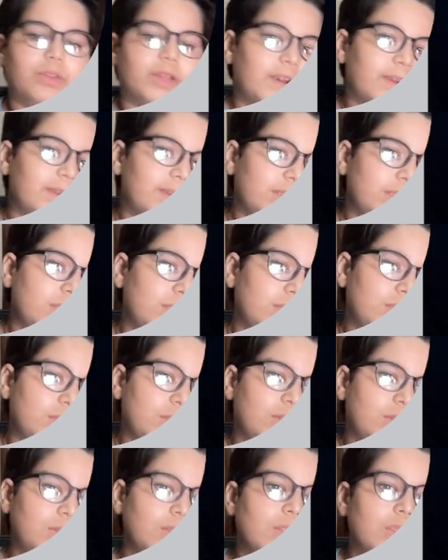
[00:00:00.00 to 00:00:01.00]
our
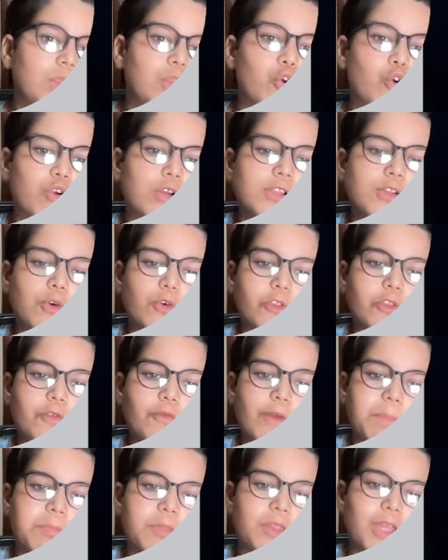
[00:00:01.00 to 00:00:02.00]
localhost
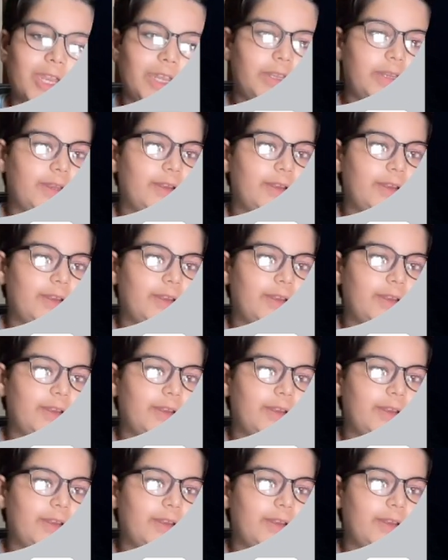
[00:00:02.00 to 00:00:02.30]
website.